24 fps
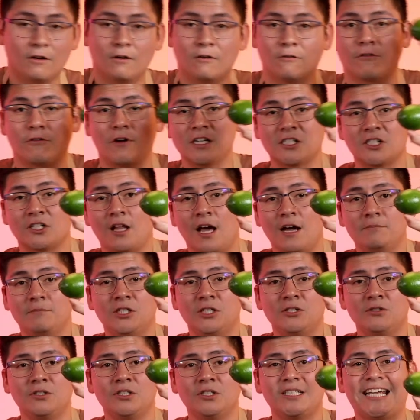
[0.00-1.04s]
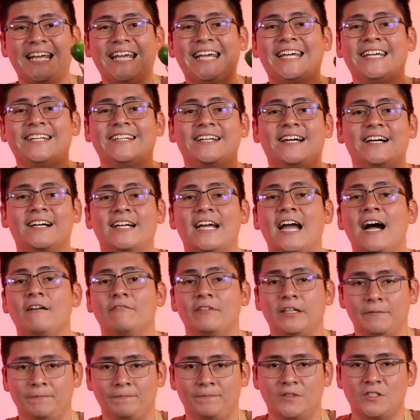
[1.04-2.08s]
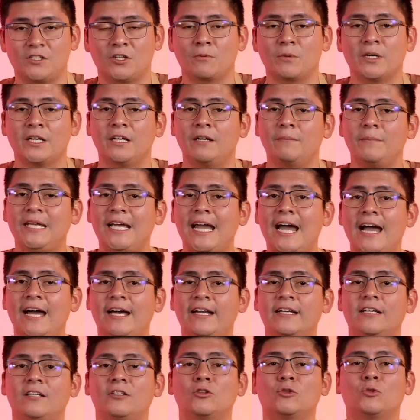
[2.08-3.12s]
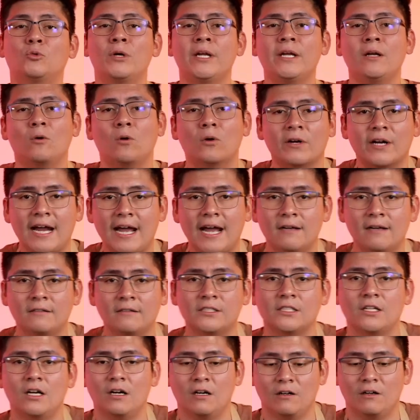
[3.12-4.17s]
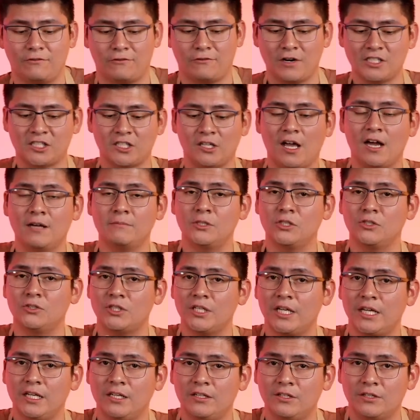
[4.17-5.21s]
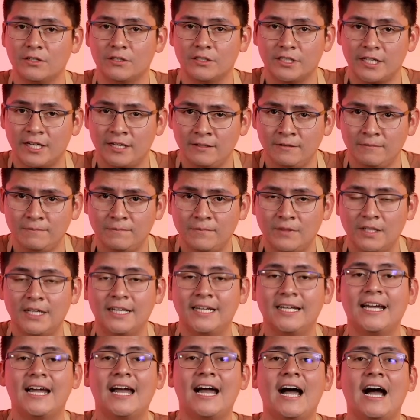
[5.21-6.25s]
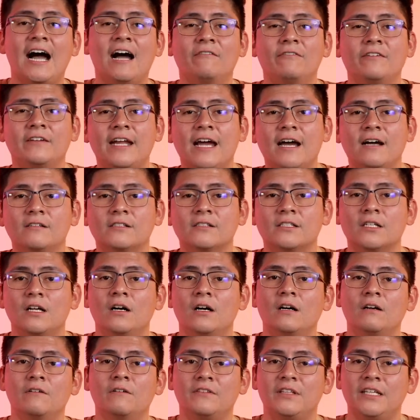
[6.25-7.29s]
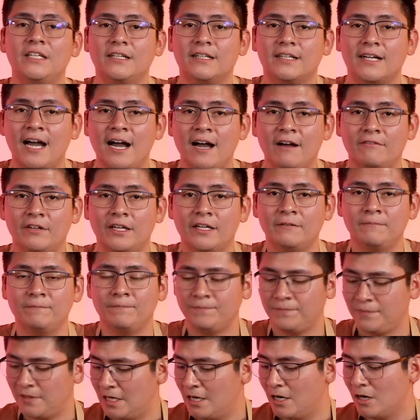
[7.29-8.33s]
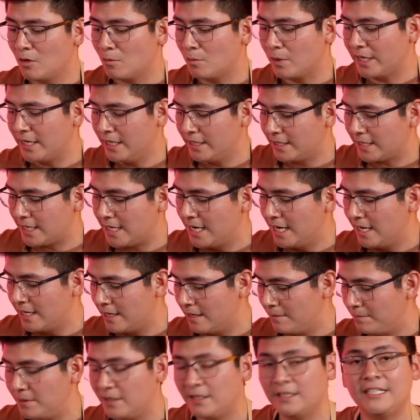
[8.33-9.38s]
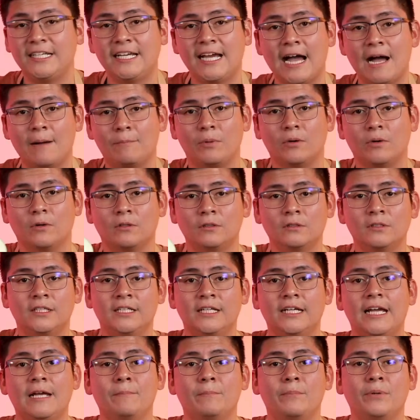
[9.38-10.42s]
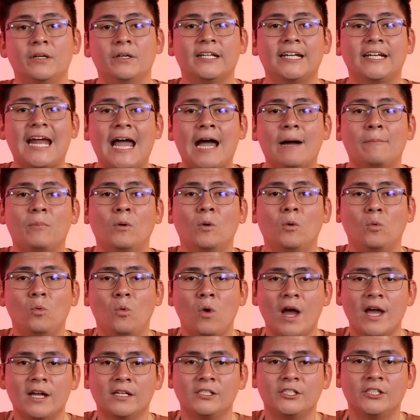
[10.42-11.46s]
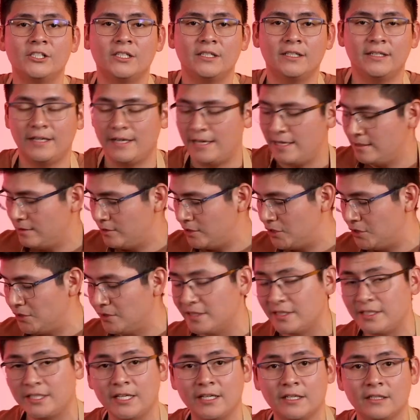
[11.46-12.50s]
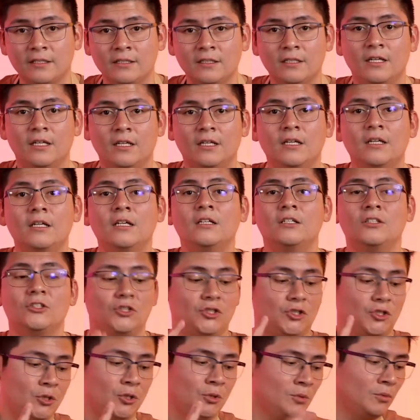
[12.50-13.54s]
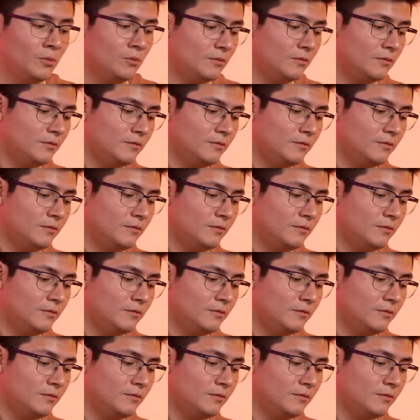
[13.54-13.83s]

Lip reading: fresh lime juice, and agave. So we're gonna be adding 3/4 ounce of fresh lime juice in your tin, half an ounce of the agave. We're gonna cut up the apple and put an apple wedge into the tin, 2